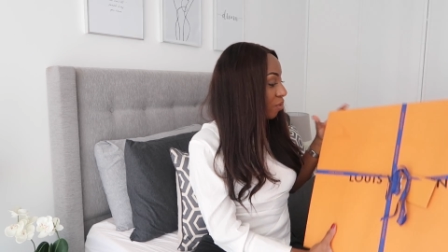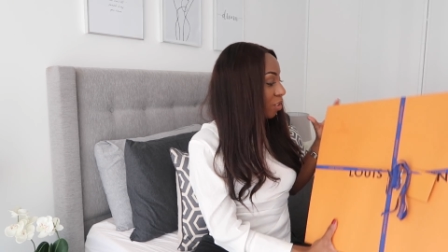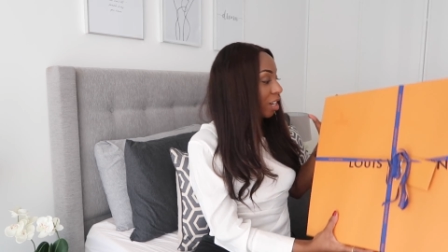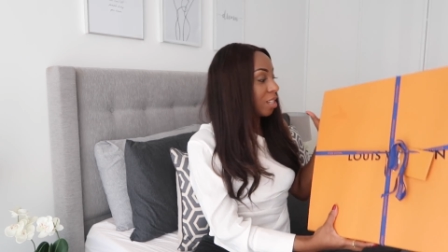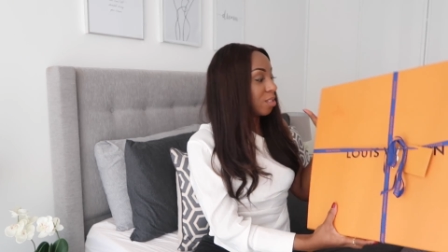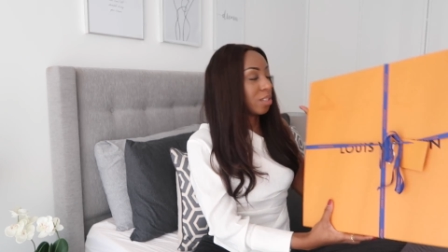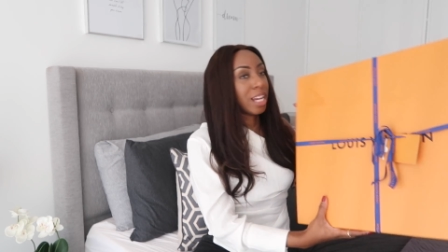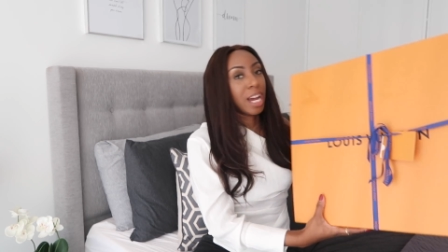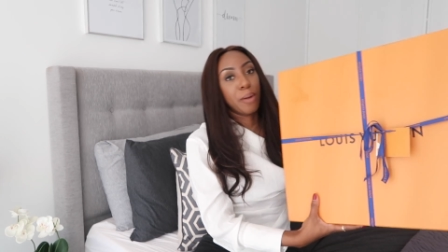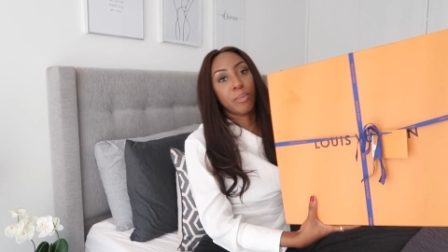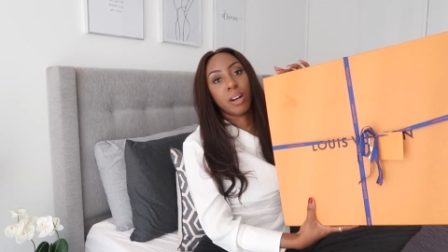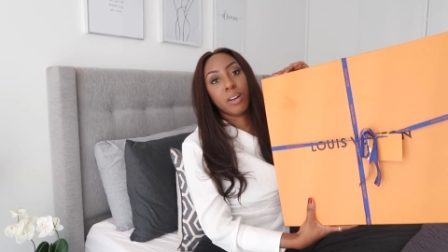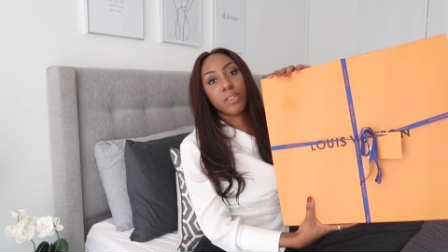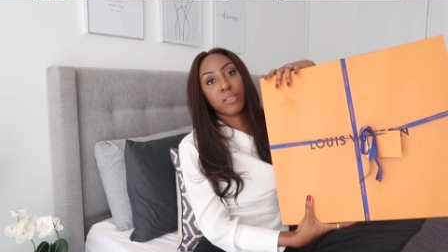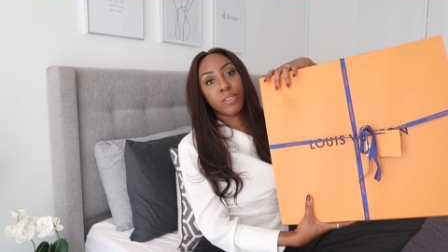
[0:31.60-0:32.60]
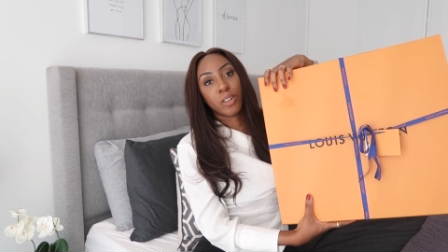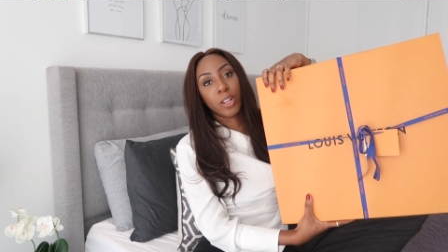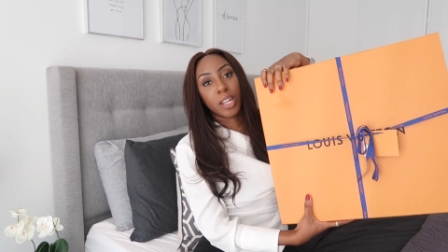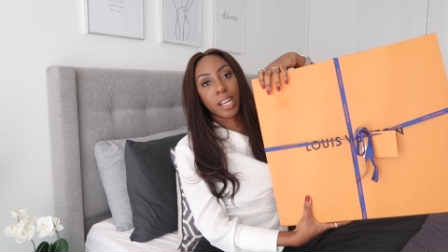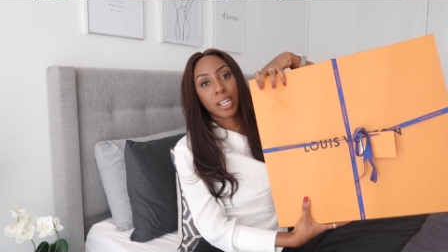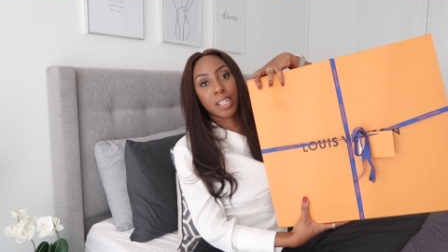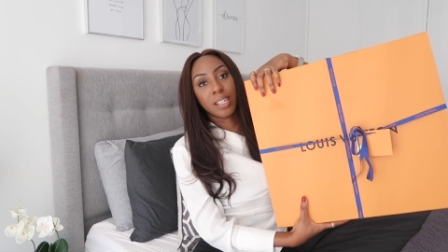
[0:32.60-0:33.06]
it with you guys on camera. I've even
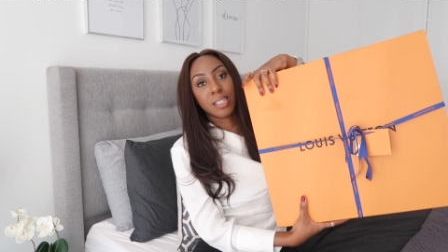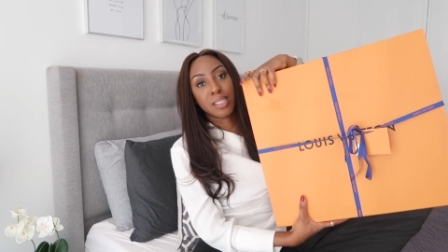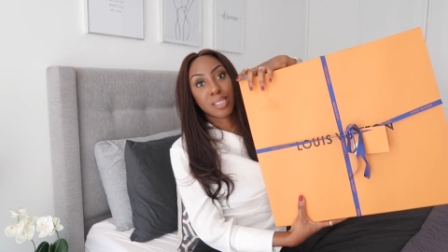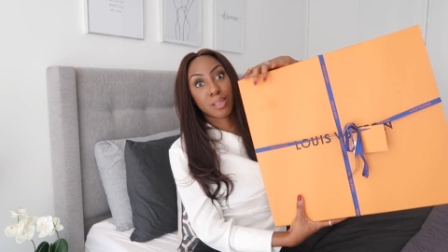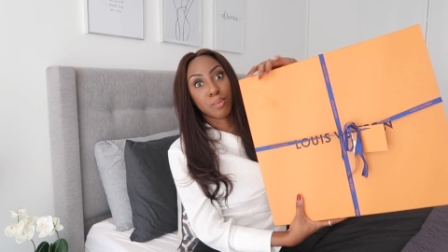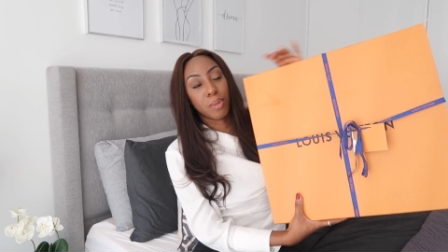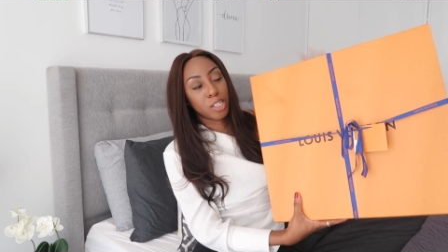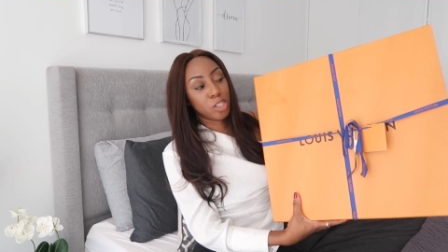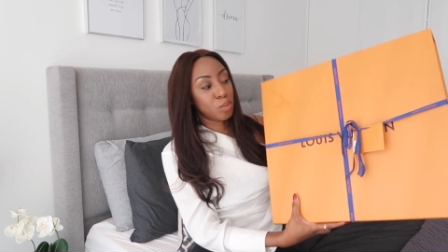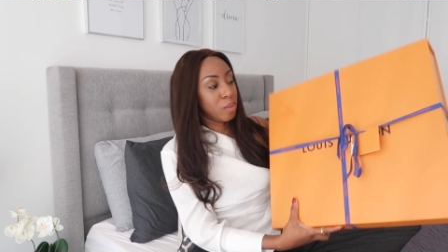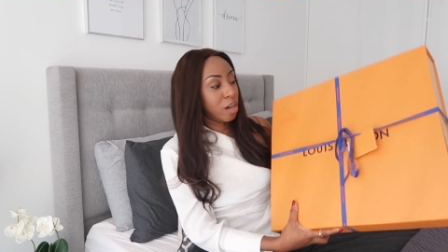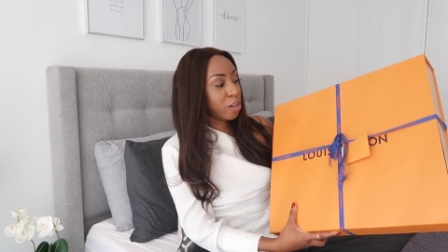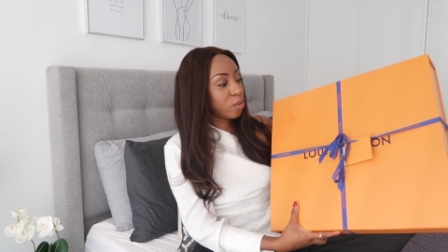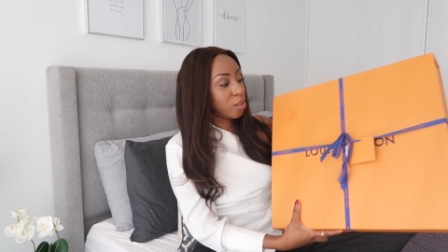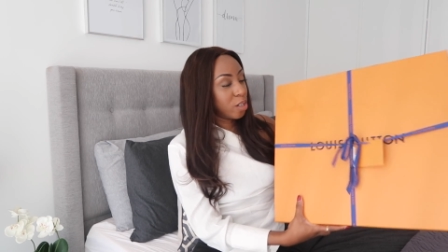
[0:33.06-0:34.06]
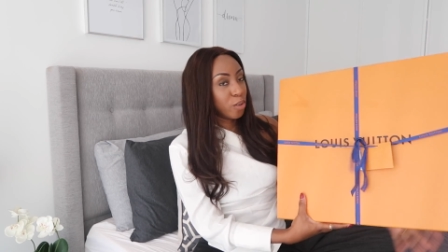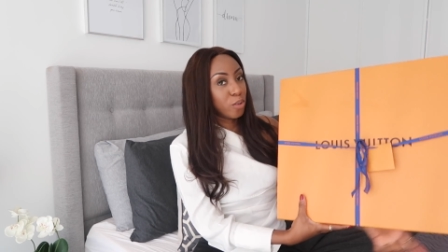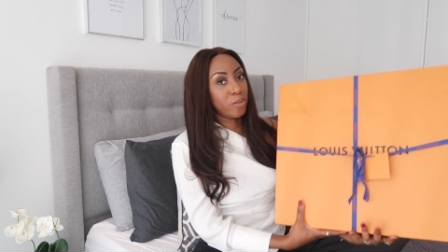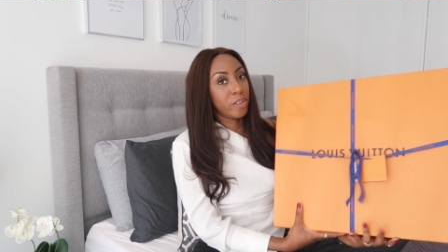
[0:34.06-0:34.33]
got like a smudge mark on it